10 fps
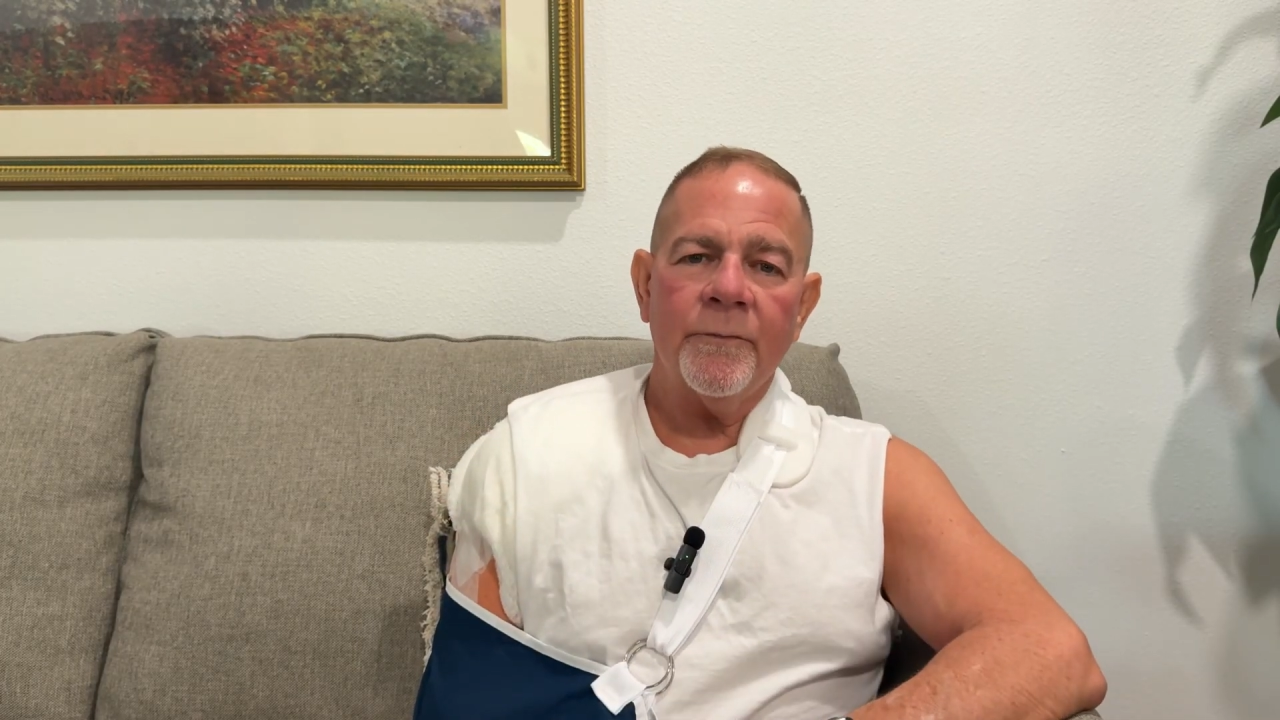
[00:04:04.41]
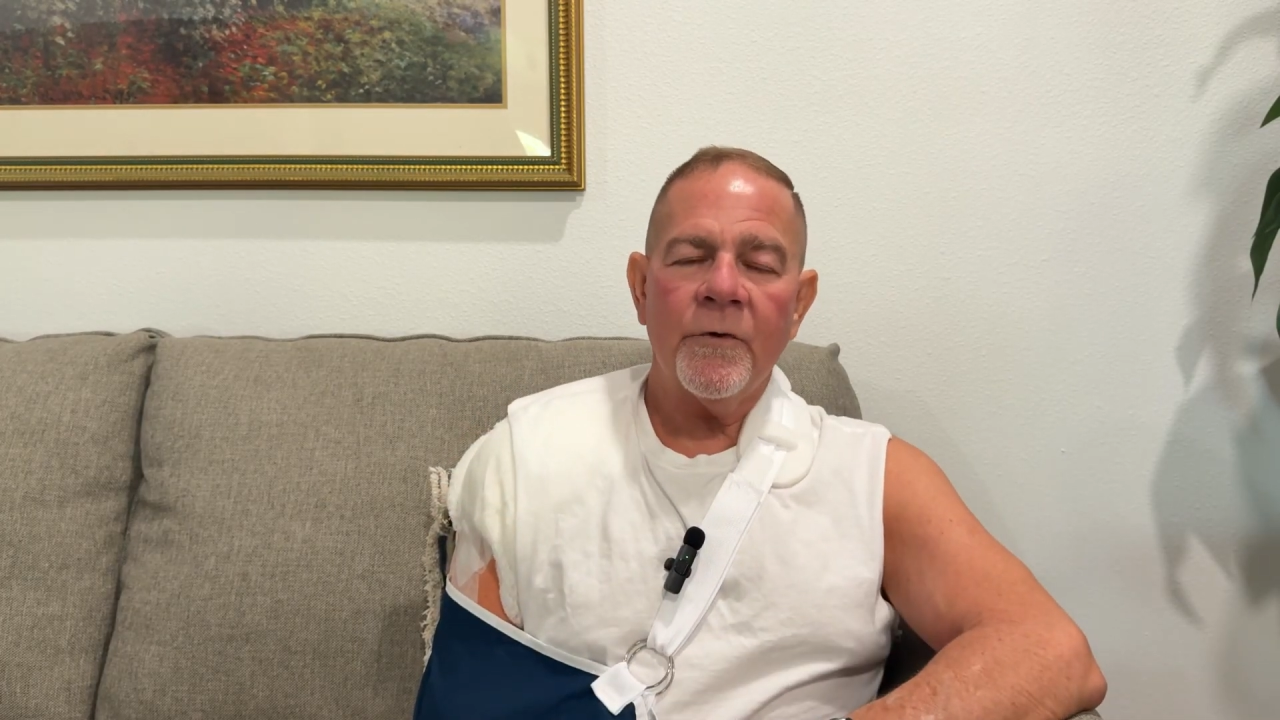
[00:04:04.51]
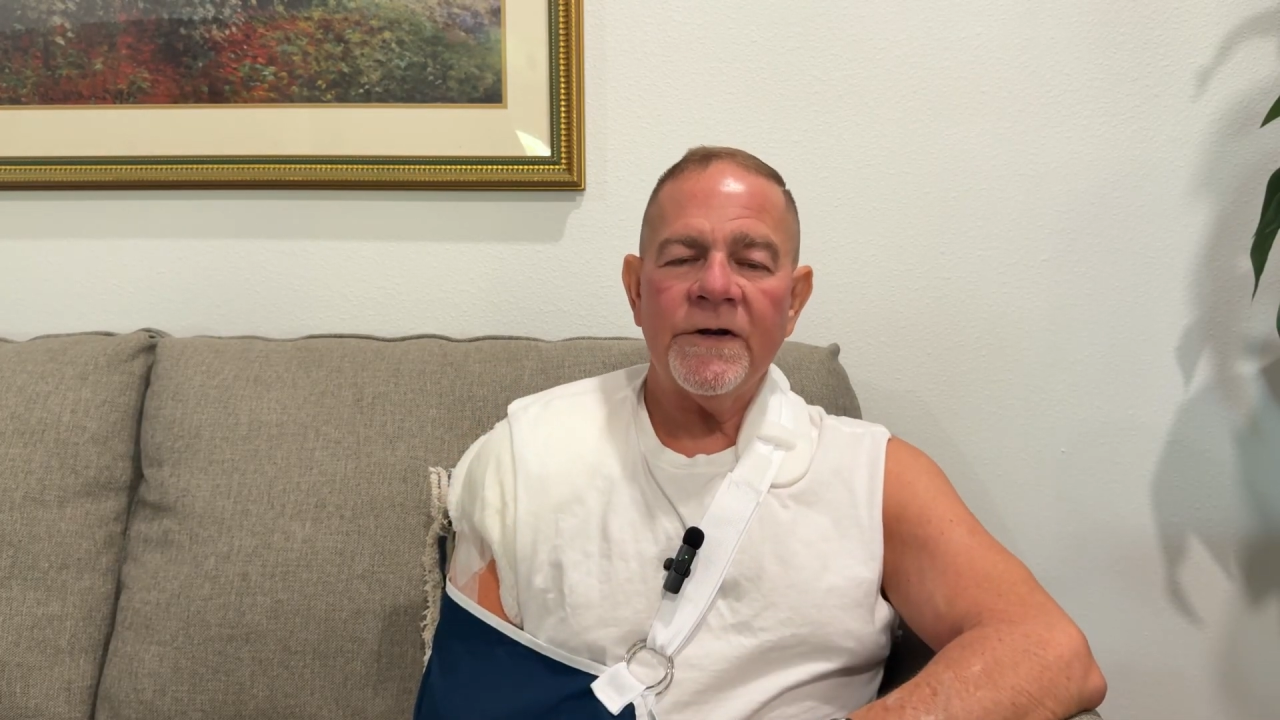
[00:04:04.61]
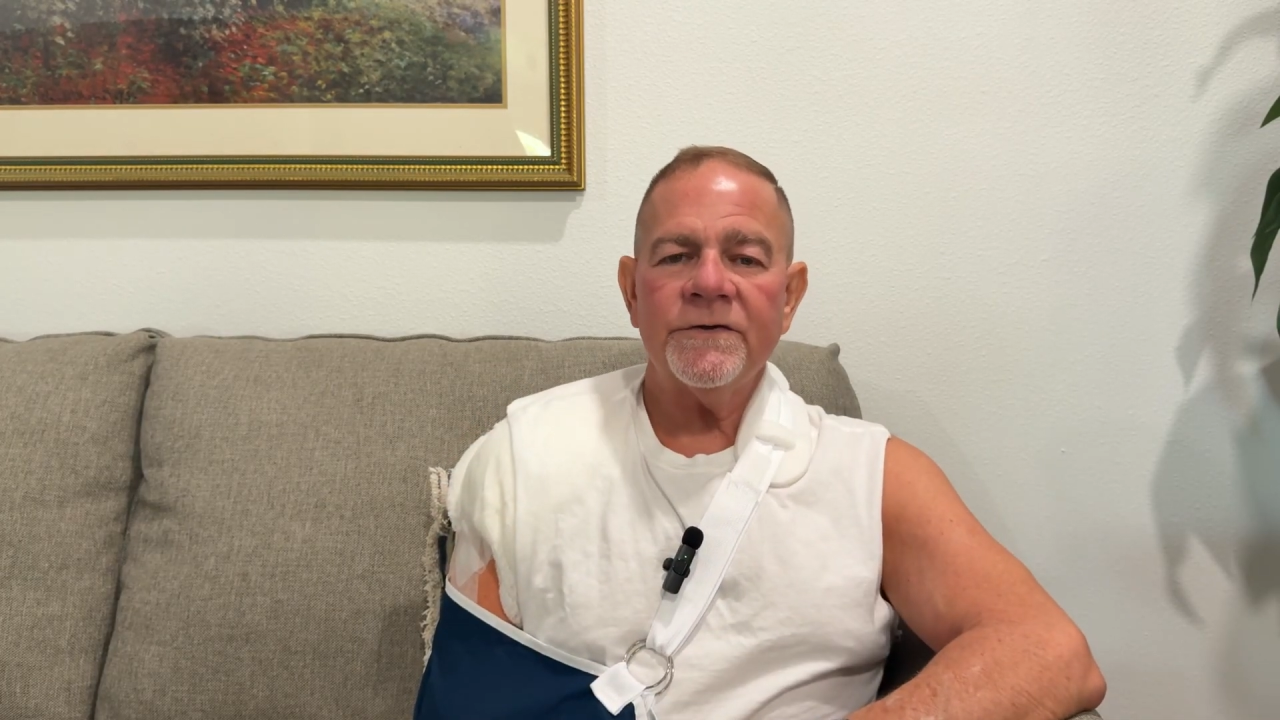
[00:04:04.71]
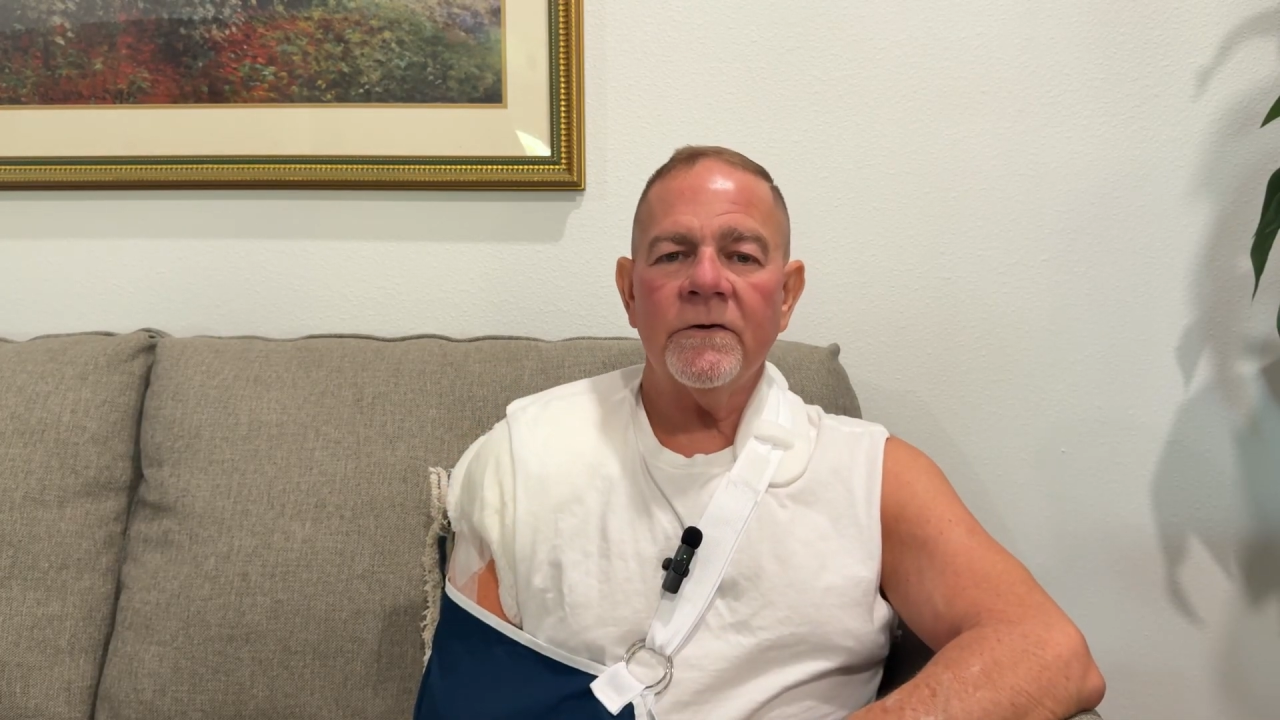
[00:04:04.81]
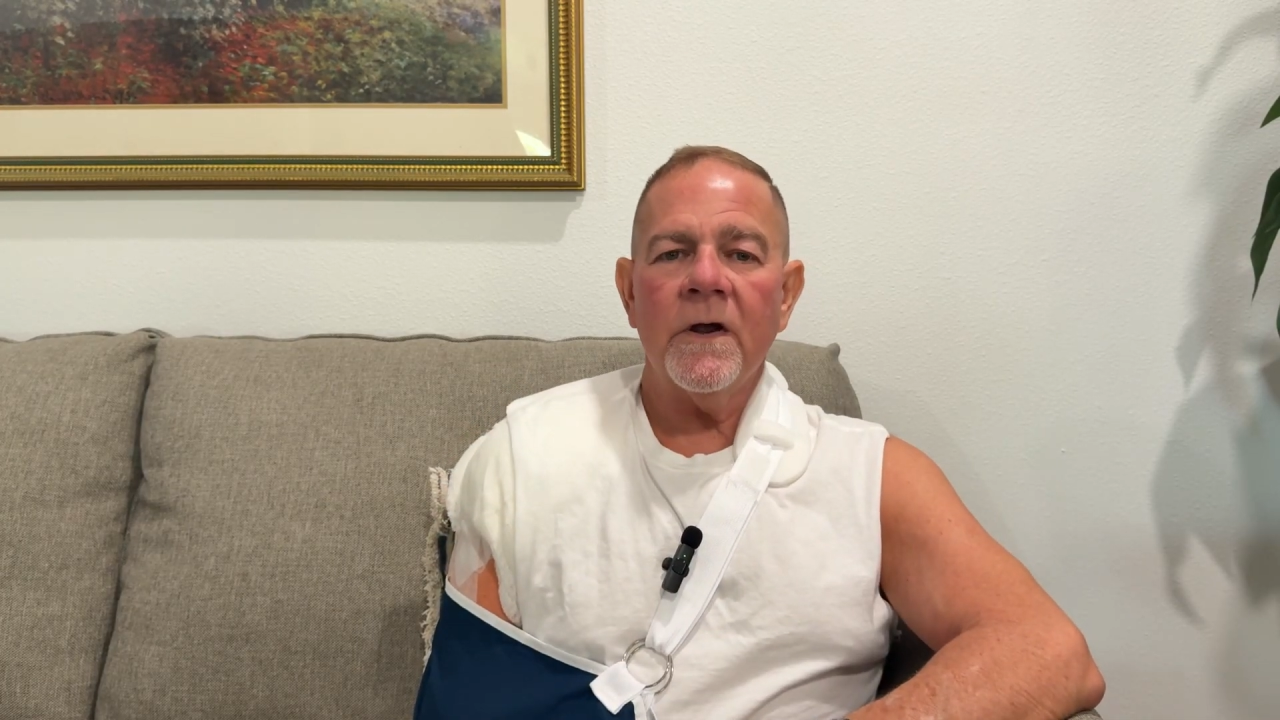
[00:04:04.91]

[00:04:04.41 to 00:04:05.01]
pressure